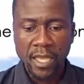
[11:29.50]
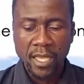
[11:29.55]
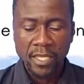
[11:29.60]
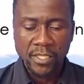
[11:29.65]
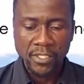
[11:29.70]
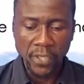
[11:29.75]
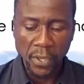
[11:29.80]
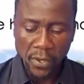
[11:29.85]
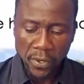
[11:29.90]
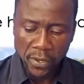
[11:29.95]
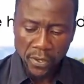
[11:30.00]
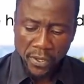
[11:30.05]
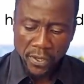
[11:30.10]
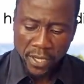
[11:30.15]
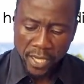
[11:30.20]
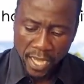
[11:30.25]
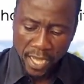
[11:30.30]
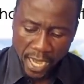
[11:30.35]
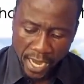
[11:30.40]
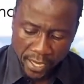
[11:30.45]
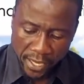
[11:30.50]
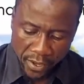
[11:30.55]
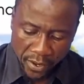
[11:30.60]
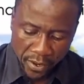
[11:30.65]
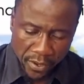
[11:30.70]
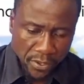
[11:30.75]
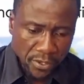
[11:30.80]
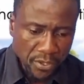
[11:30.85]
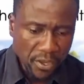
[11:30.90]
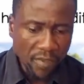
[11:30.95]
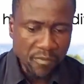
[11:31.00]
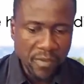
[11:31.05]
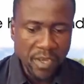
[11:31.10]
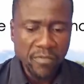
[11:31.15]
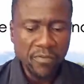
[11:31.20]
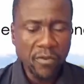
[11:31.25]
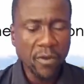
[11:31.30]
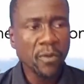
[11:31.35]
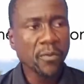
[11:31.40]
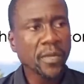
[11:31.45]
So I know you have been
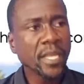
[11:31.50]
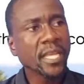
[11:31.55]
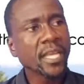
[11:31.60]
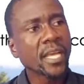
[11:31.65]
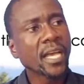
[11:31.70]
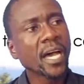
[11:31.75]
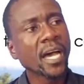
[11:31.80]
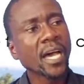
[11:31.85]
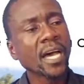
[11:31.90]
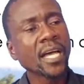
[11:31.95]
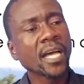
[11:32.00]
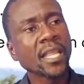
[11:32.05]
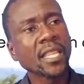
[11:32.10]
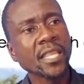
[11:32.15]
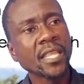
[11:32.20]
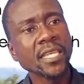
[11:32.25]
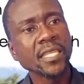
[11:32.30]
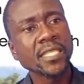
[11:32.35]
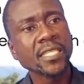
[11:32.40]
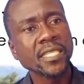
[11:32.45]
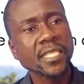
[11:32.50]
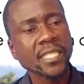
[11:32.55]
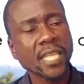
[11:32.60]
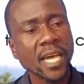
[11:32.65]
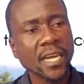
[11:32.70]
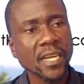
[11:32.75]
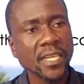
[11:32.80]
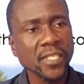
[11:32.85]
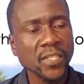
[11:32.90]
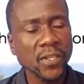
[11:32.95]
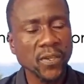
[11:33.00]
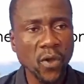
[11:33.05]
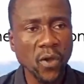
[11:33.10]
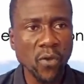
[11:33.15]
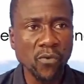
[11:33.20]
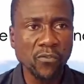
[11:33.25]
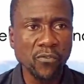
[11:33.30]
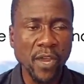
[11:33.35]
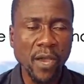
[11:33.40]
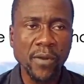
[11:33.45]
following this lesson
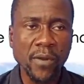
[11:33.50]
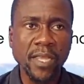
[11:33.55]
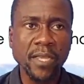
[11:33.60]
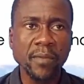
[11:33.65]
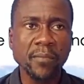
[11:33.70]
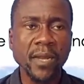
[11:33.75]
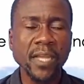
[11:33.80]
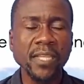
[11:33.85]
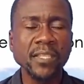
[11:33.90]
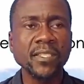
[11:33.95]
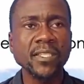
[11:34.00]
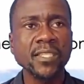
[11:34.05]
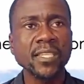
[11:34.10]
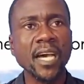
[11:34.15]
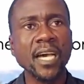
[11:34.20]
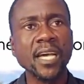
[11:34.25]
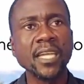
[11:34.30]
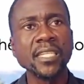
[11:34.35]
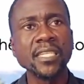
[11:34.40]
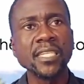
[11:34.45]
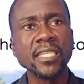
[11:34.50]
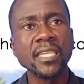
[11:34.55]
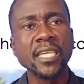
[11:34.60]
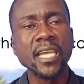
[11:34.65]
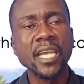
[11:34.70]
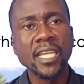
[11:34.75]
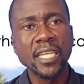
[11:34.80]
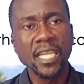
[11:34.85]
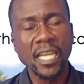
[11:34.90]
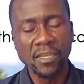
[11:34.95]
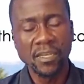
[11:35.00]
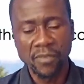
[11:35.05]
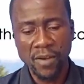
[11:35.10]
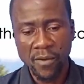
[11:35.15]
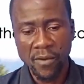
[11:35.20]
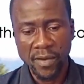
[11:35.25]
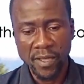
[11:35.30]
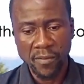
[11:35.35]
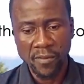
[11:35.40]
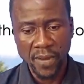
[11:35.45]
of flowering plants and
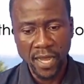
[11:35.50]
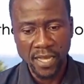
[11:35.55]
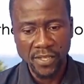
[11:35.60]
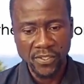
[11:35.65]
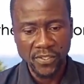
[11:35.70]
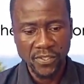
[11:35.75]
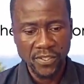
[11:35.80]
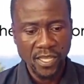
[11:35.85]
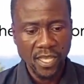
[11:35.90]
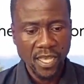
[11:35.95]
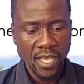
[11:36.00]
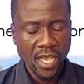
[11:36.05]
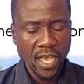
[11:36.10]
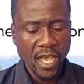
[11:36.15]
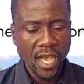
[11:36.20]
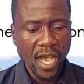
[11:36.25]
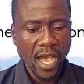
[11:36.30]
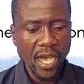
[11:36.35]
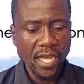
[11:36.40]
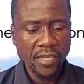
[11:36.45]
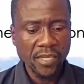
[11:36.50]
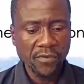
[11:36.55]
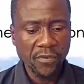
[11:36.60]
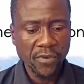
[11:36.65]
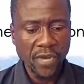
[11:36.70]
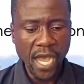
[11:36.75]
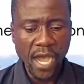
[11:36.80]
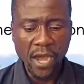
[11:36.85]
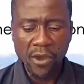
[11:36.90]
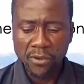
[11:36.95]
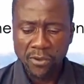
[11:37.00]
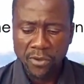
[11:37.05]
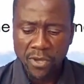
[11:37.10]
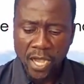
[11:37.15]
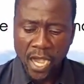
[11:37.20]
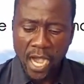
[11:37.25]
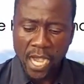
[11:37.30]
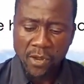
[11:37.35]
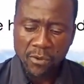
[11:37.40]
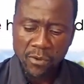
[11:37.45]
non-flowering plants. And for now,
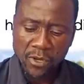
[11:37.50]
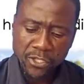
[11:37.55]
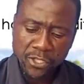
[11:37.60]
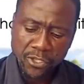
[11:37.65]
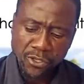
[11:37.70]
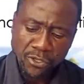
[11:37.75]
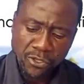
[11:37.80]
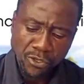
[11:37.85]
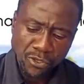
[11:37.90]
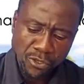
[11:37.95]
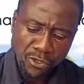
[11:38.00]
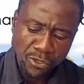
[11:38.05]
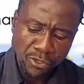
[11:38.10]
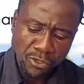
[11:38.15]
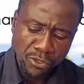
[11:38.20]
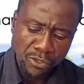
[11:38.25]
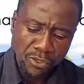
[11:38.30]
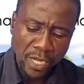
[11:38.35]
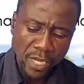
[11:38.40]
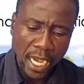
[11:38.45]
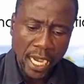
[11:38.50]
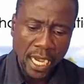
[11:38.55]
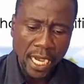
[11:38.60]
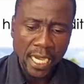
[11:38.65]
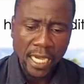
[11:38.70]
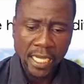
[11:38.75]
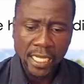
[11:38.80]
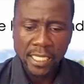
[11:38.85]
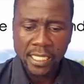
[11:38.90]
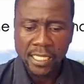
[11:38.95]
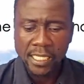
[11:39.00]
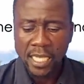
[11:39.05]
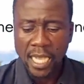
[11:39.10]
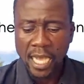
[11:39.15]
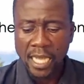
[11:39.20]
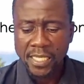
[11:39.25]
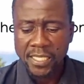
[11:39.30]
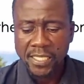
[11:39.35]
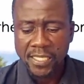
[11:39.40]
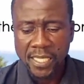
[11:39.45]
I want you to
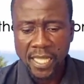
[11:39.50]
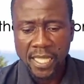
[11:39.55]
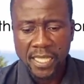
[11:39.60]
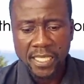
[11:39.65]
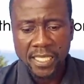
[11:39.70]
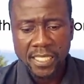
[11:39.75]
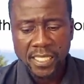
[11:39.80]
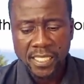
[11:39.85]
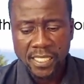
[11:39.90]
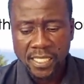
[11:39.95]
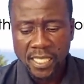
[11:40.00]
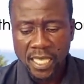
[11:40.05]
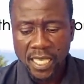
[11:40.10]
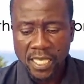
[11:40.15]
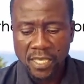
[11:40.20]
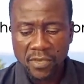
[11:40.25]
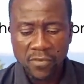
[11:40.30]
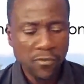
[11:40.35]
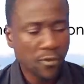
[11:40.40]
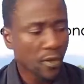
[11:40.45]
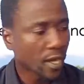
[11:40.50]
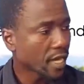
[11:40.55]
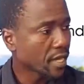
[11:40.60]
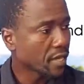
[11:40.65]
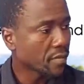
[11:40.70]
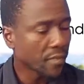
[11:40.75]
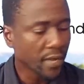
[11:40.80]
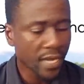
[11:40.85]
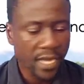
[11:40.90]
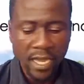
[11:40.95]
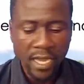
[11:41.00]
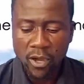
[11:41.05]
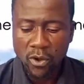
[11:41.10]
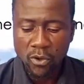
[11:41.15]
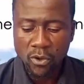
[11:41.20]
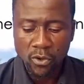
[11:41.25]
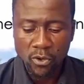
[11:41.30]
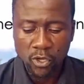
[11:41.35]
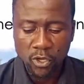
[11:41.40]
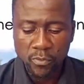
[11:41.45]
answer this. If you are in pair
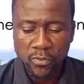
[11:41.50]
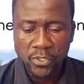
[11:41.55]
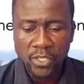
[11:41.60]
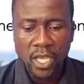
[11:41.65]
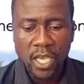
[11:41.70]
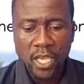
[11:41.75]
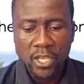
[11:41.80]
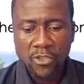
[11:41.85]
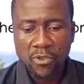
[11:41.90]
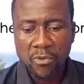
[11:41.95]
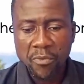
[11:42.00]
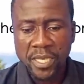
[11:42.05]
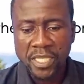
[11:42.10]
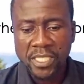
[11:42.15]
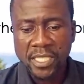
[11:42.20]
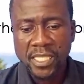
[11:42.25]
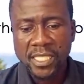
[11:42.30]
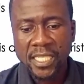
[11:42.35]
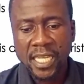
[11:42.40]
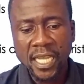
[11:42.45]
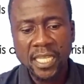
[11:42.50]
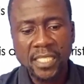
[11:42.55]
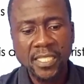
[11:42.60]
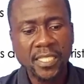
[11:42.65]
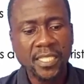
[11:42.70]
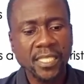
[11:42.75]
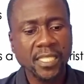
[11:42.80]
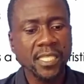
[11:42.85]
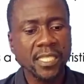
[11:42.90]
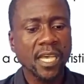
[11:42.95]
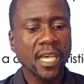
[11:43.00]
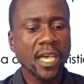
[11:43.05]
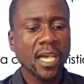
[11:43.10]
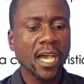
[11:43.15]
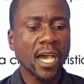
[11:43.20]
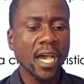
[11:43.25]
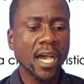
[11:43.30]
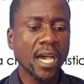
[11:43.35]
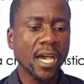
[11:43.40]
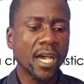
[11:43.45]
or groups, you may discuss
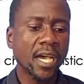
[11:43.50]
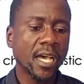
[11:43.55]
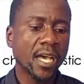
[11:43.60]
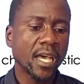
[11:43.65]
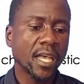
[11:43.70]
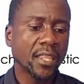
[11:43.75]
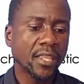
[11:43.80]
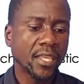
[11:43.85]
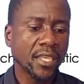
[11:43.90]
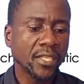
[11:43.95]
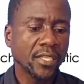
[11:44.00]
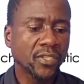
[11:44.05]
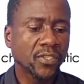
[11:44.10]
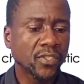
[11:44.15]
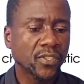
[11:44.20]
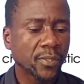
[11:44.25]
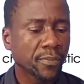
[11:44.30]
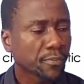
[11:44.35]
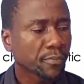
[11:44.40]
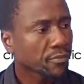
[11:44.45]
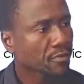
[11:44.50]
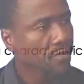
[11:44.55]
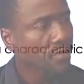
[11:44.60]
these